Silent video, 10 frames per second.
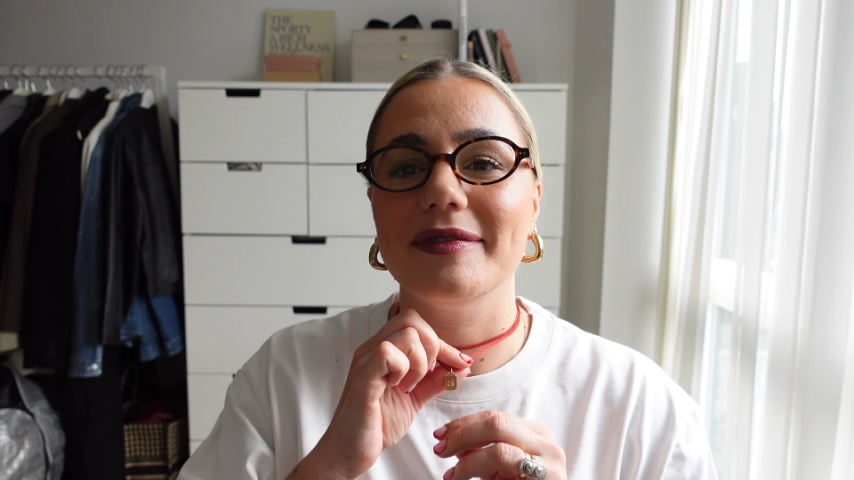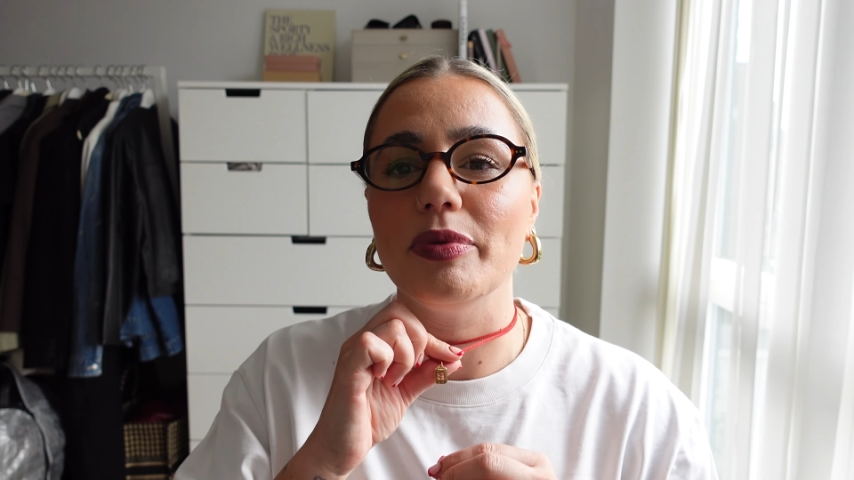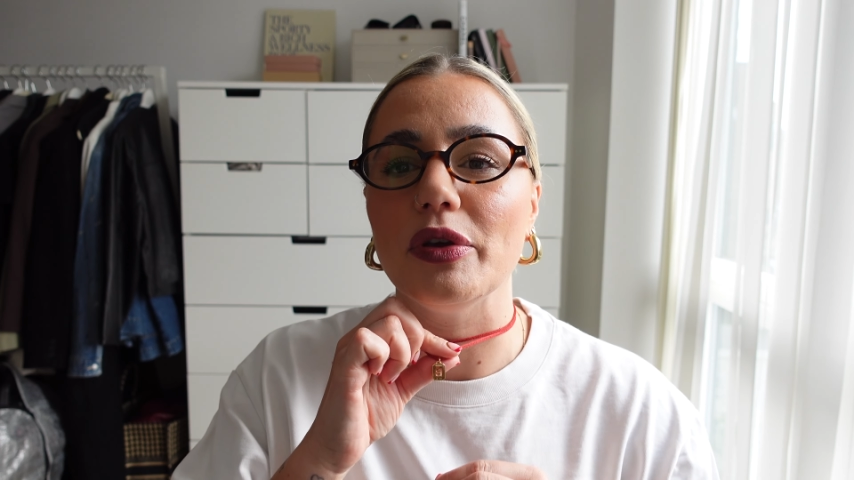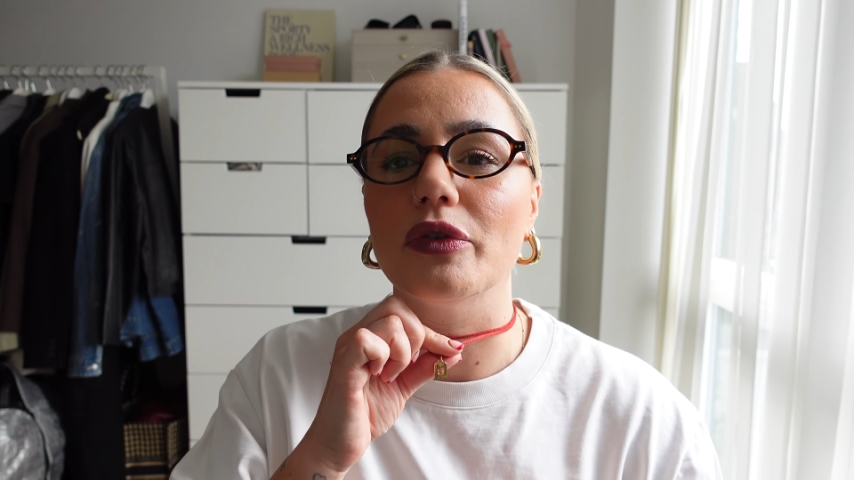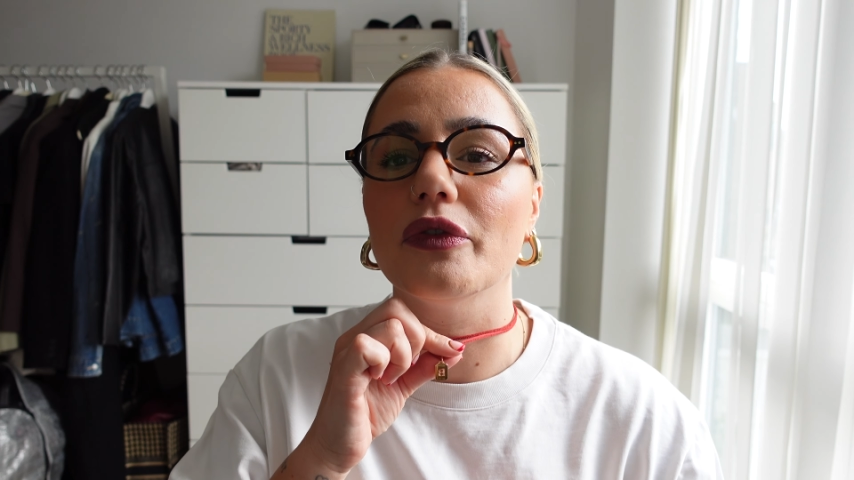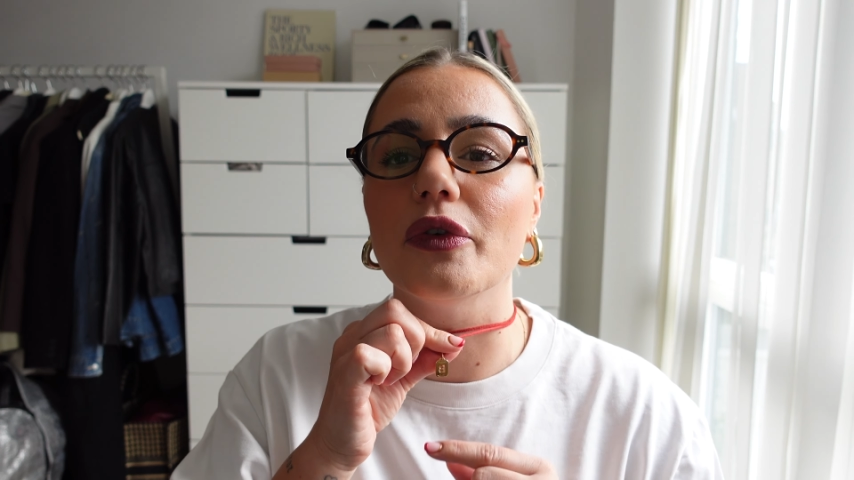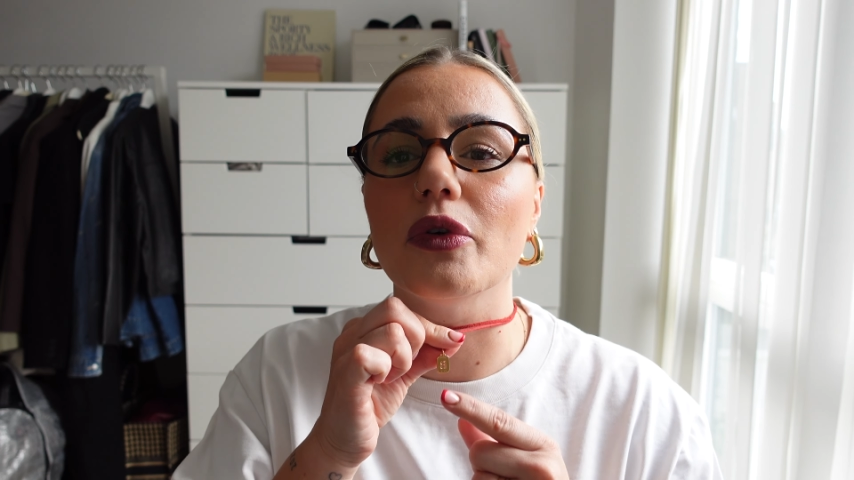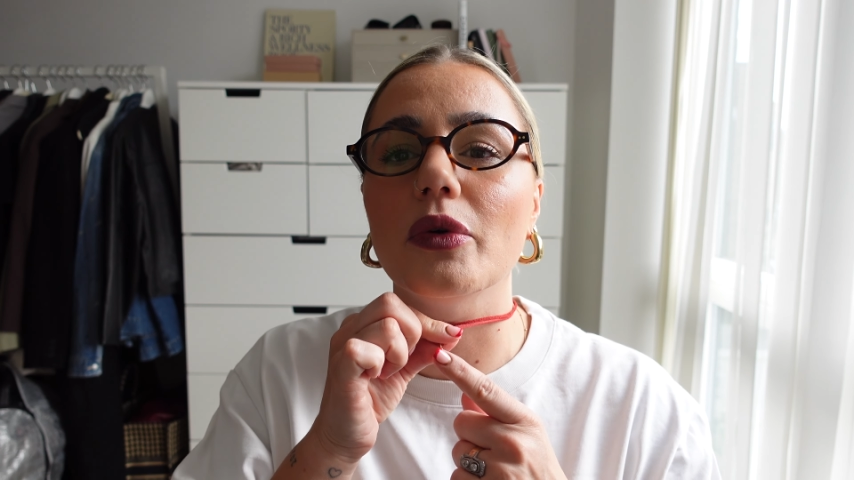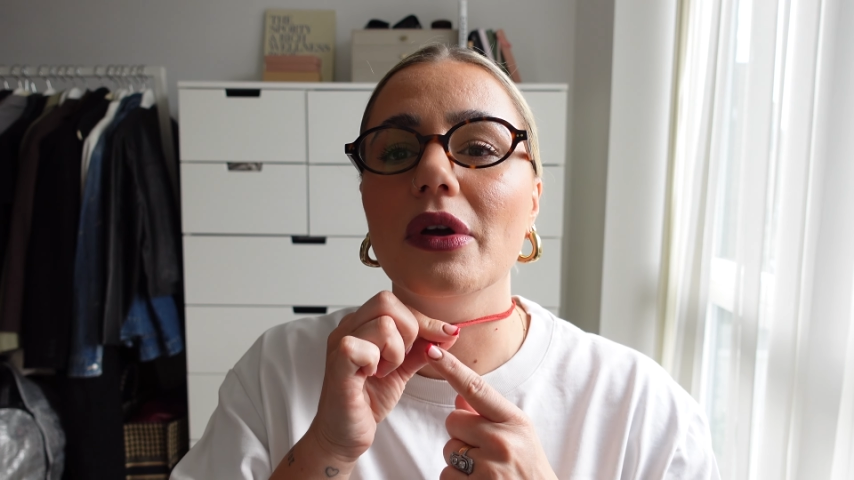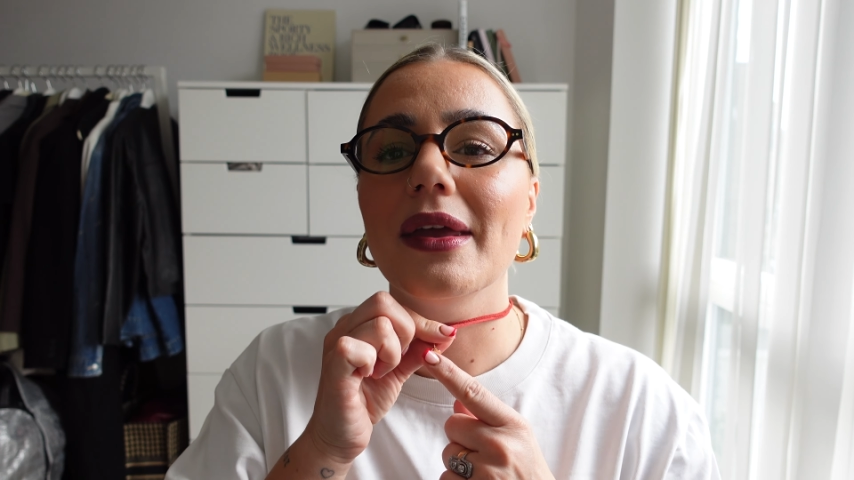
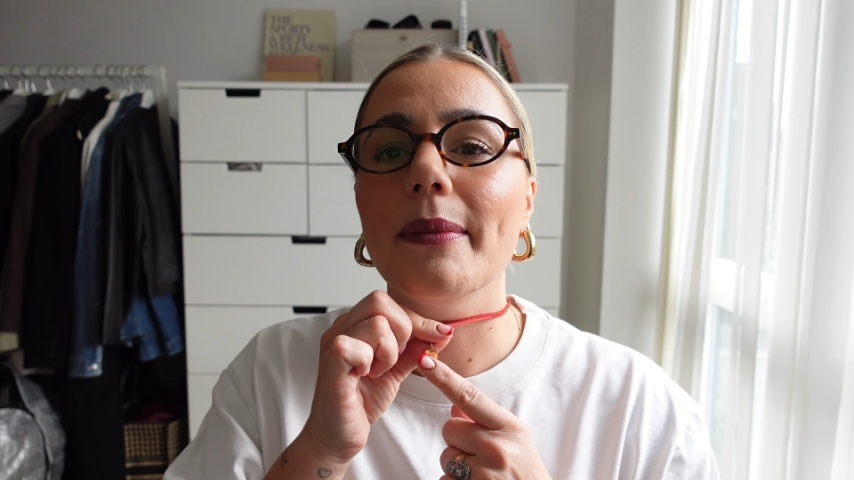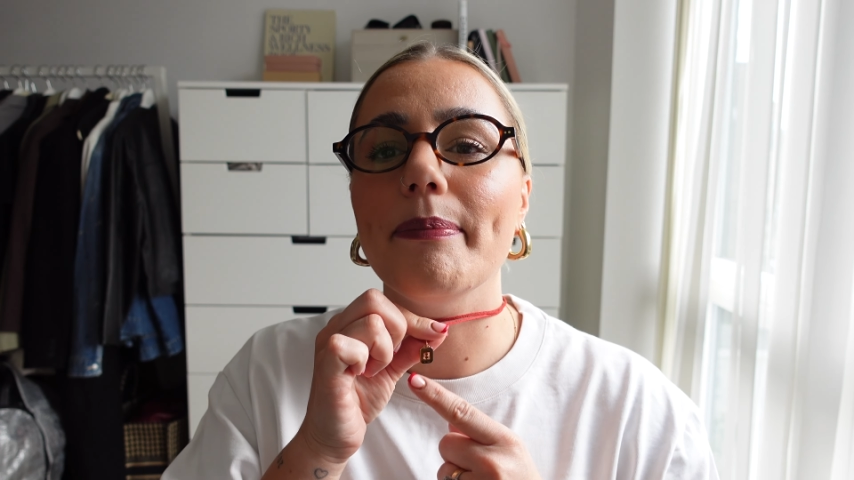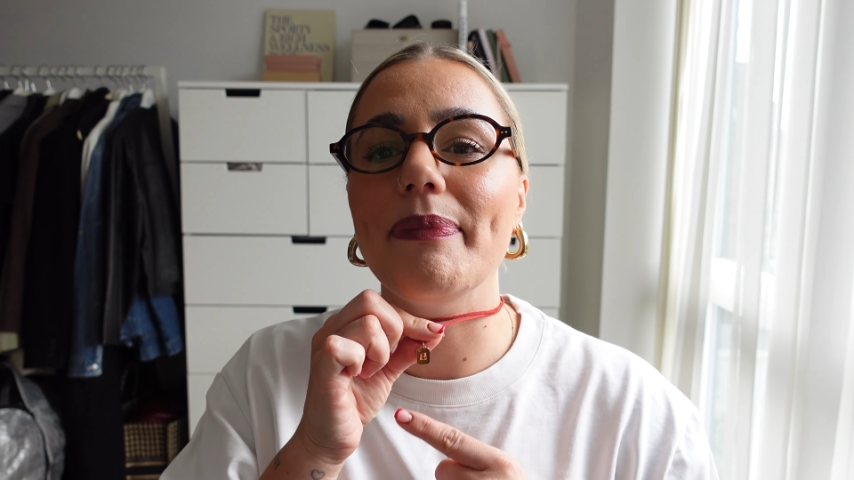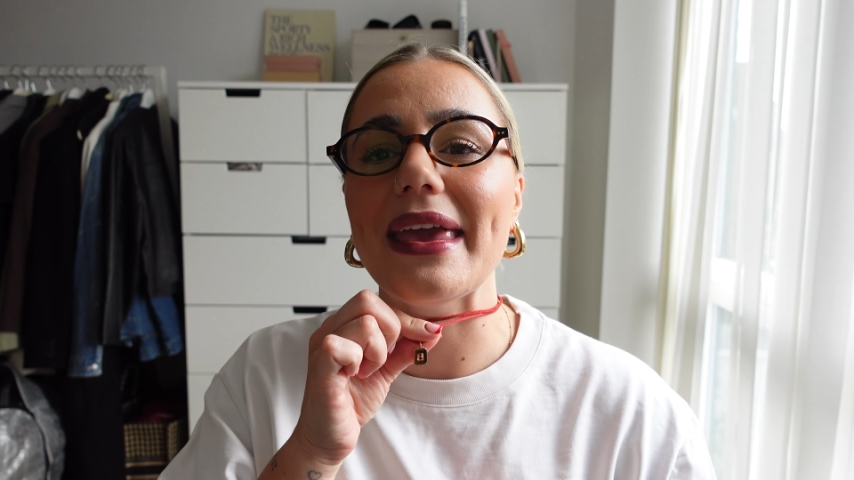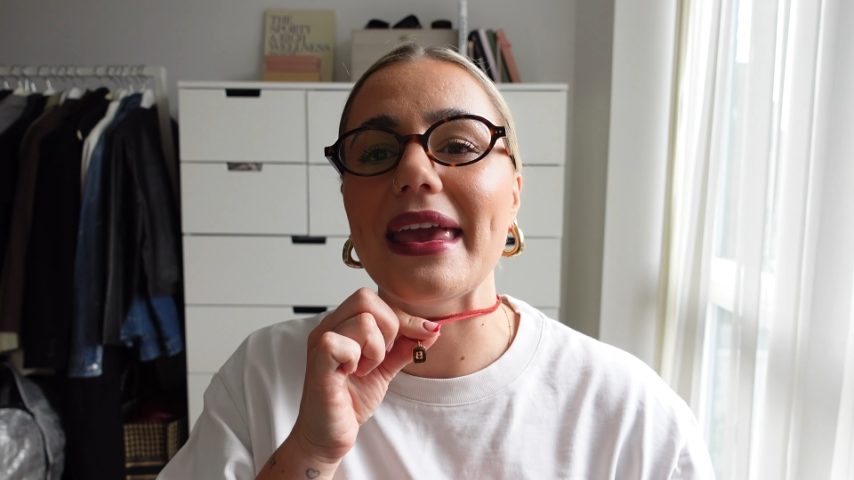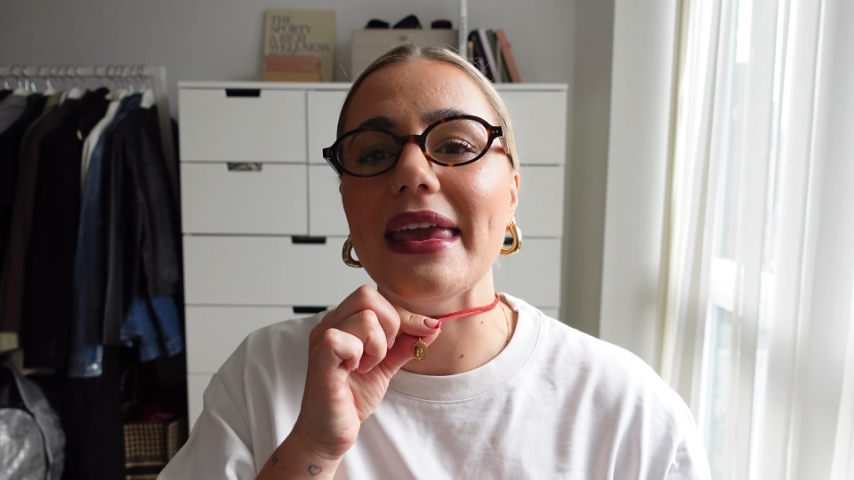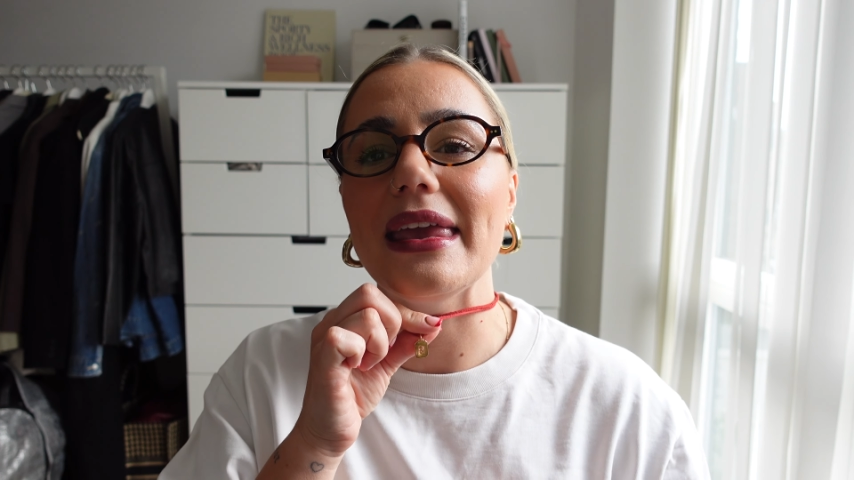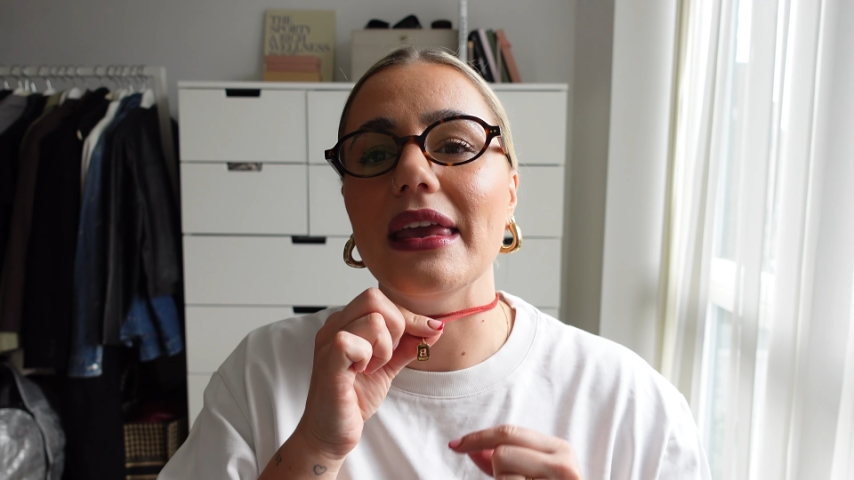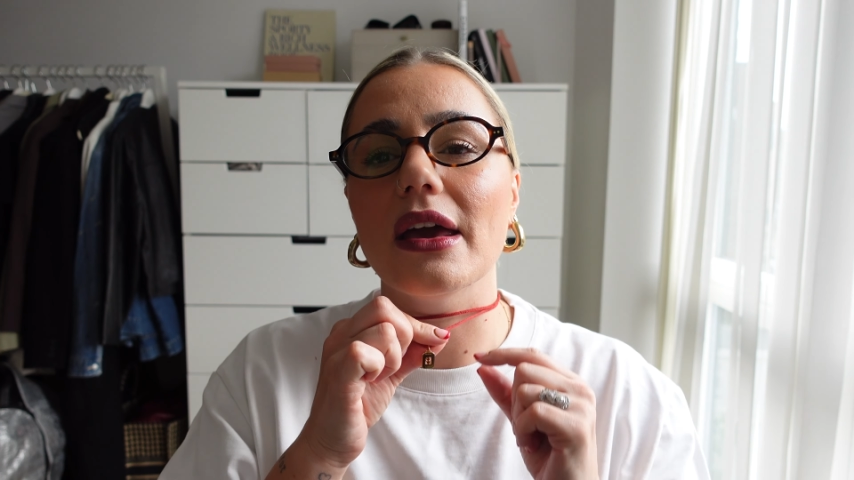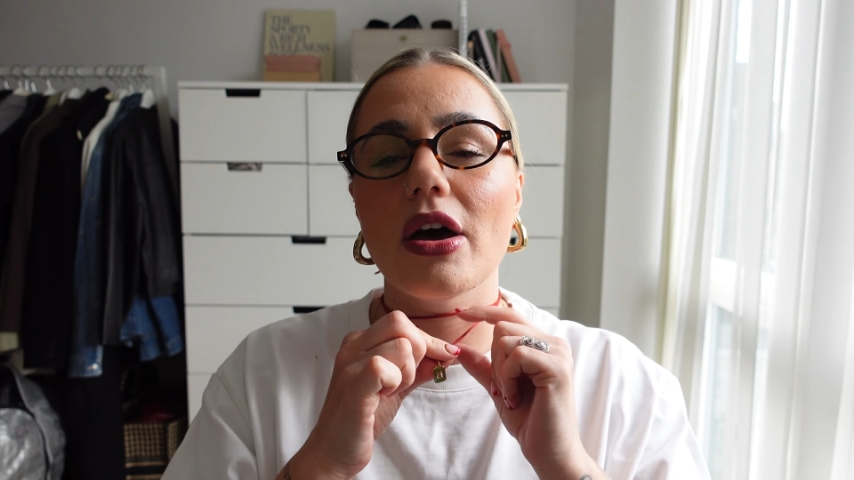beautiful
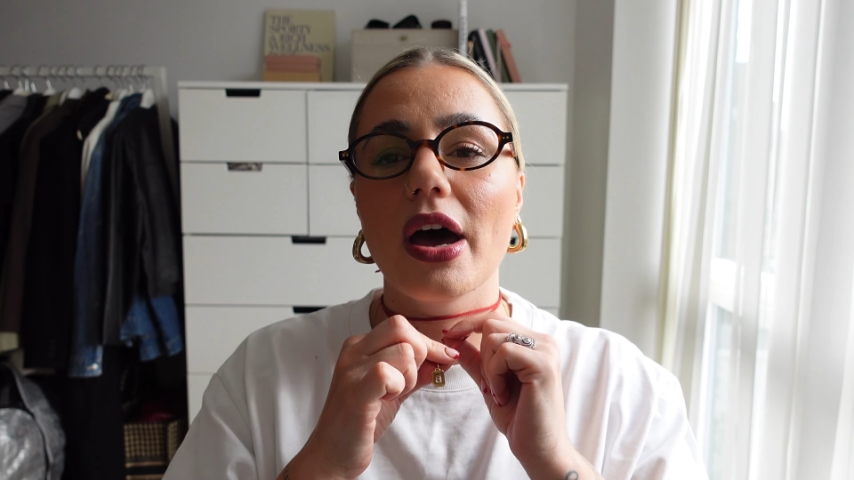bee